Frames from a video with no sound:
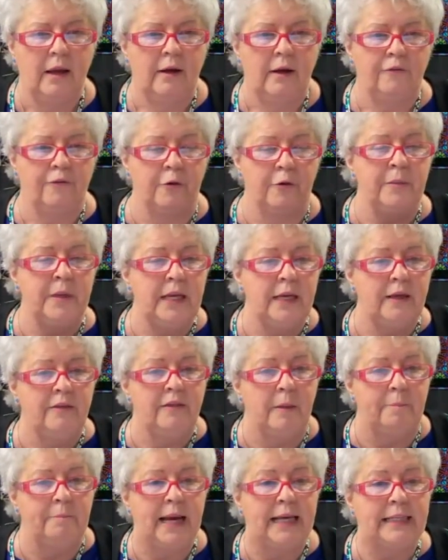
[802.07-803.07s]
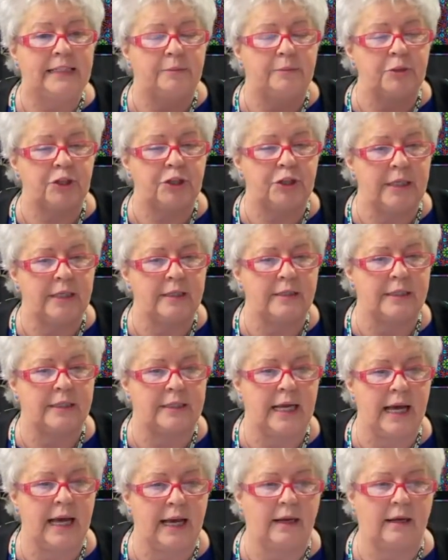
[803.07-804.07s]
For me, the best machine to
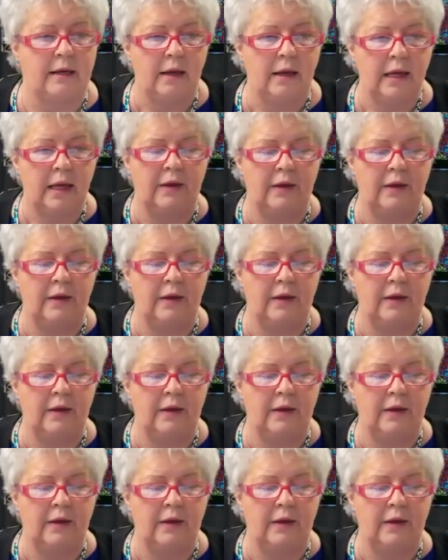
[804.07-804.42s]
take,